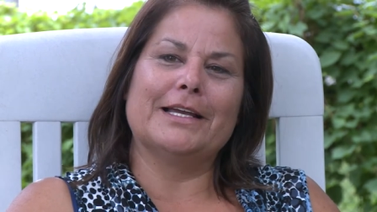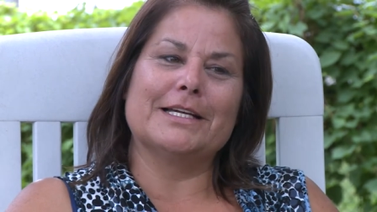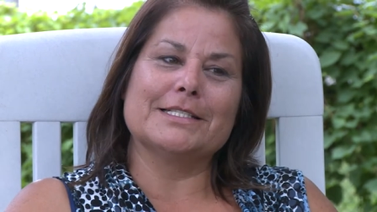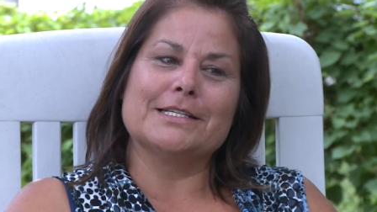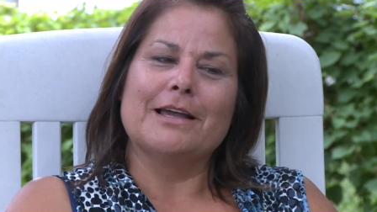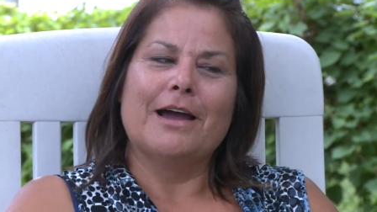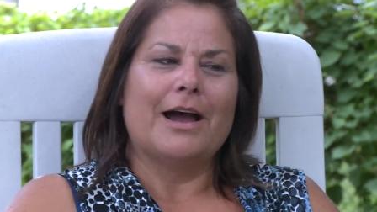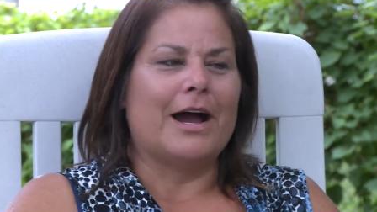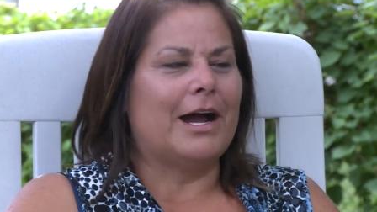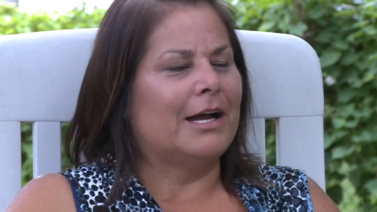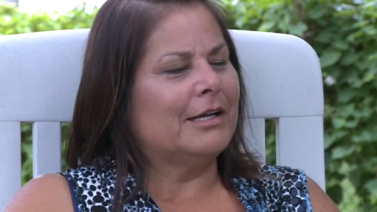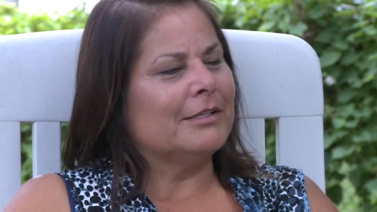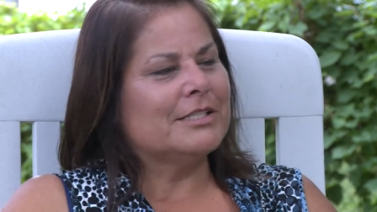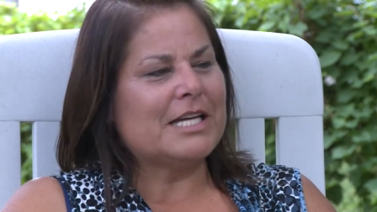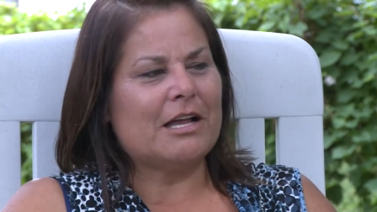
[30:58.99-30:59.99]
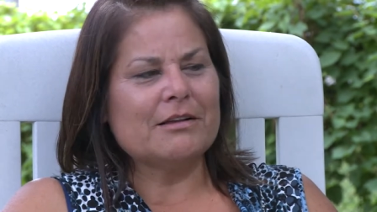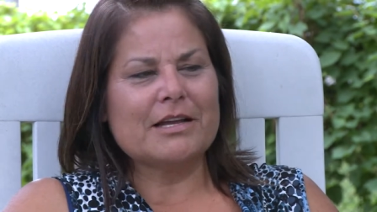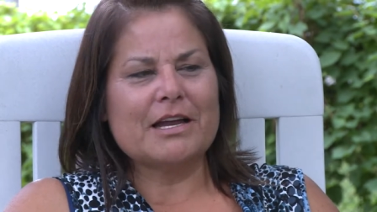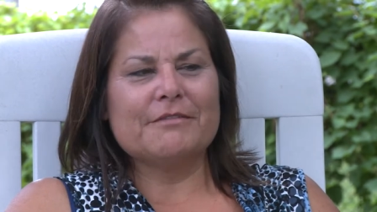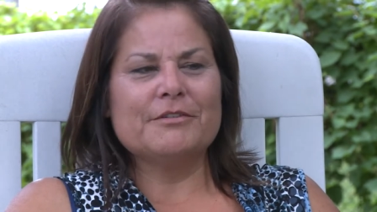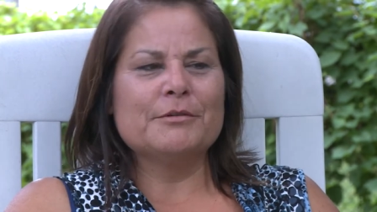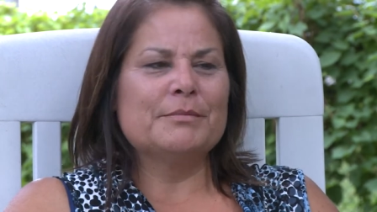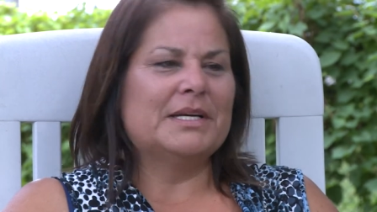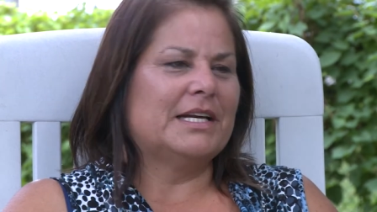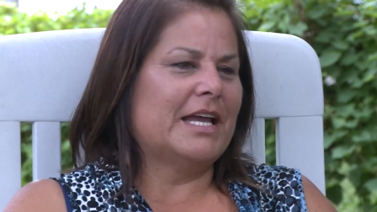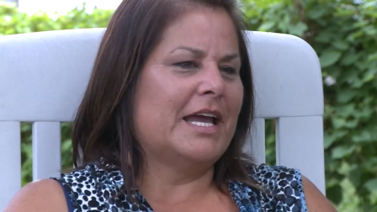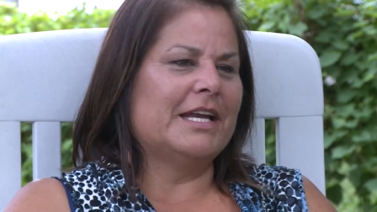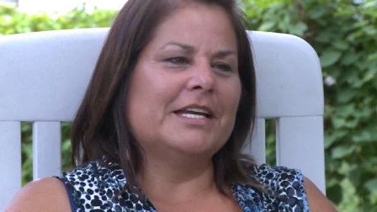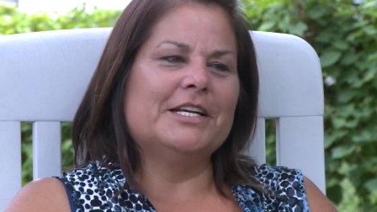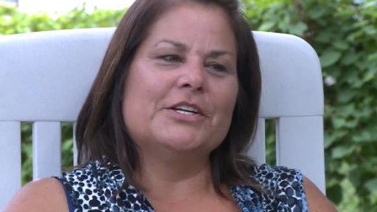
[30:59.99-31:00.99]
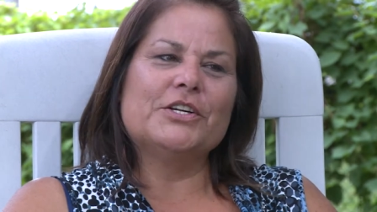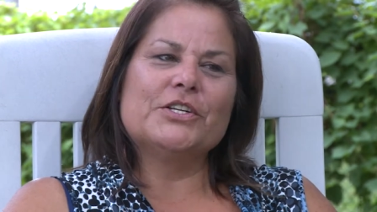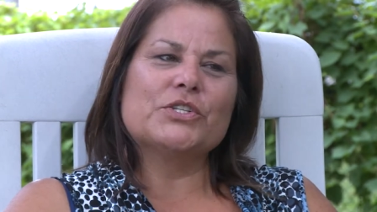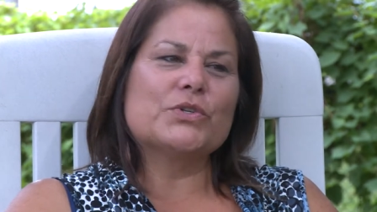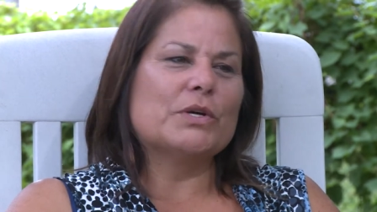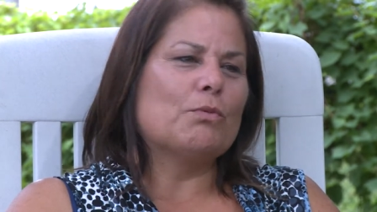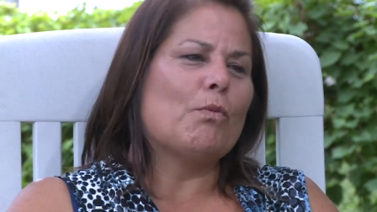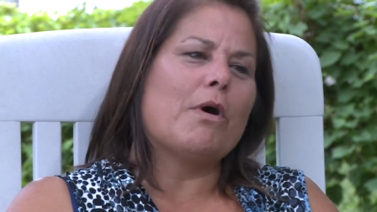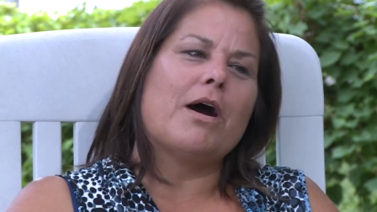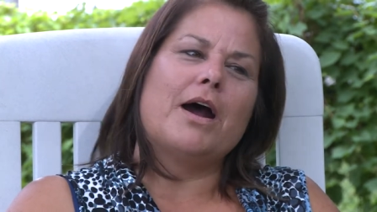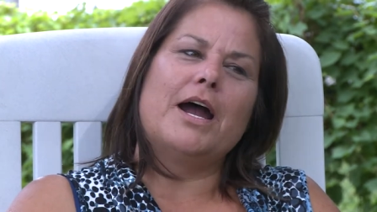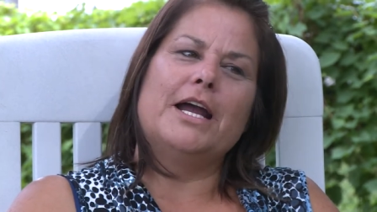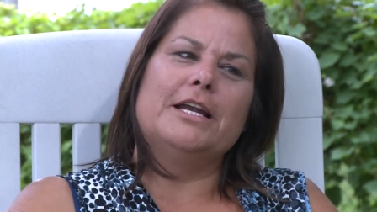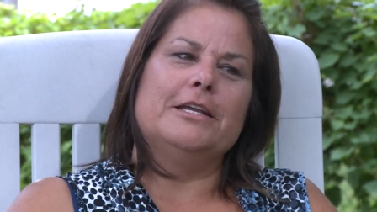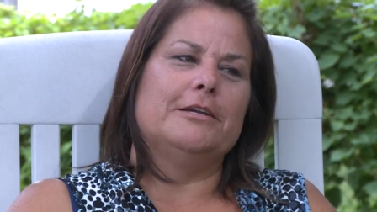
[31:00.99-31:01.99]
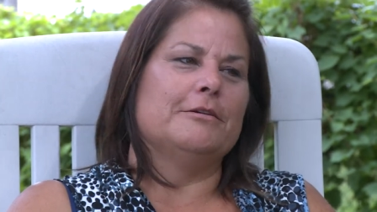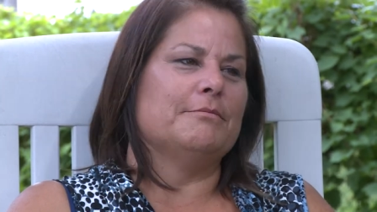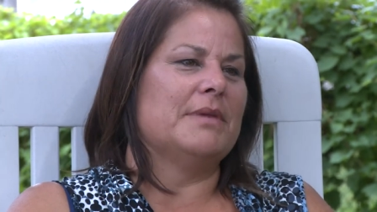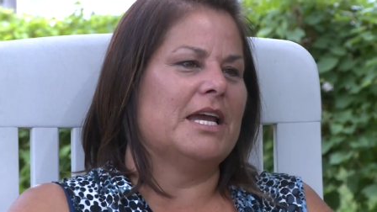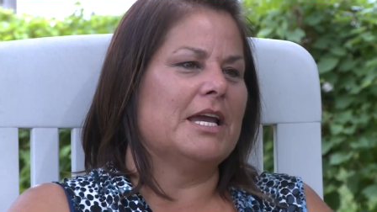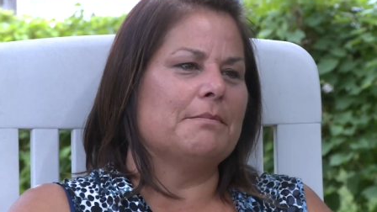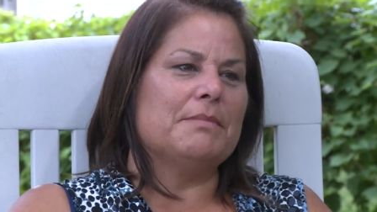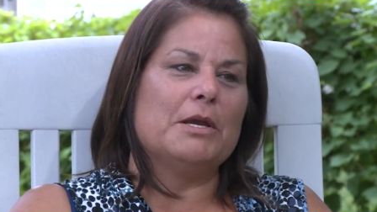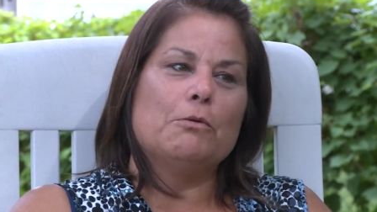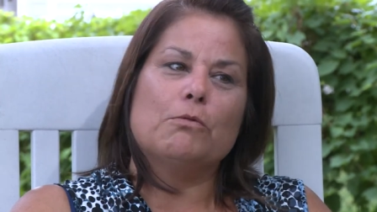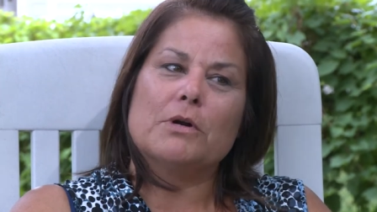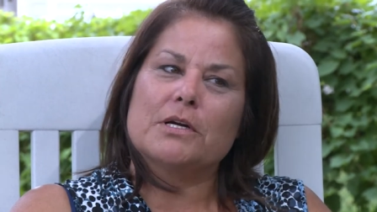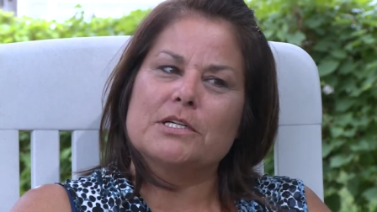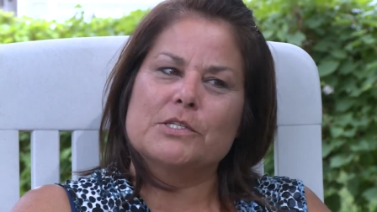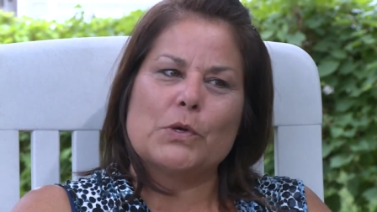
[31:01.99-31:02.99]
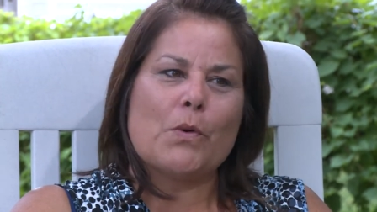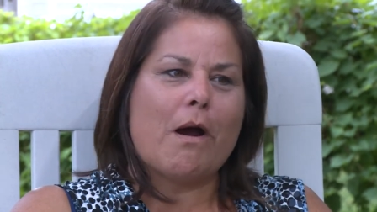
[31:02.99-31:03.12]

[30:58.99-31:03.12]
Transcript: Because I'll tell government and industry, why do you make me work so